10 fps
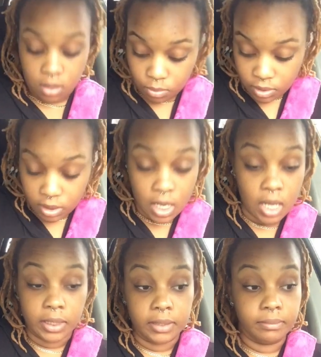was
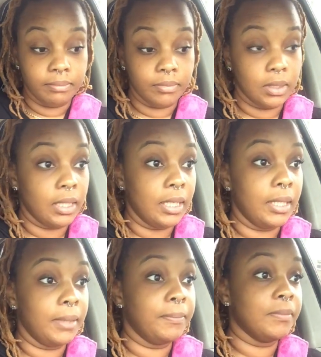not it.
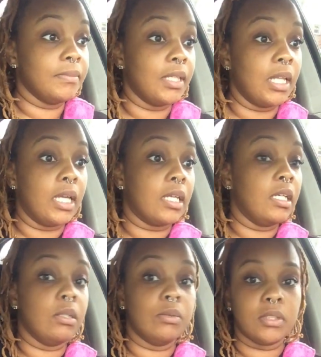Okay? Like,
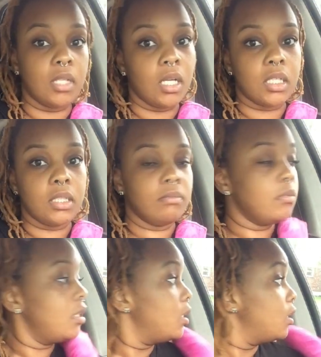it was not it.
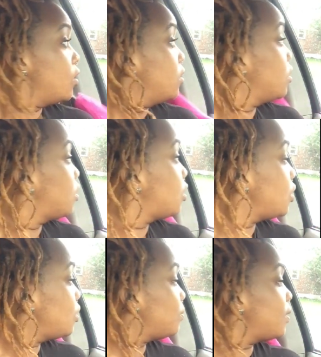
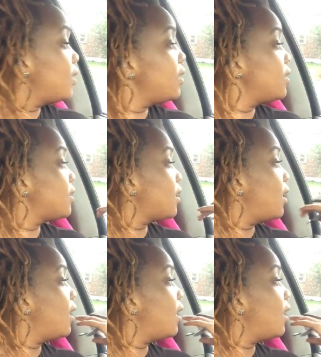She was,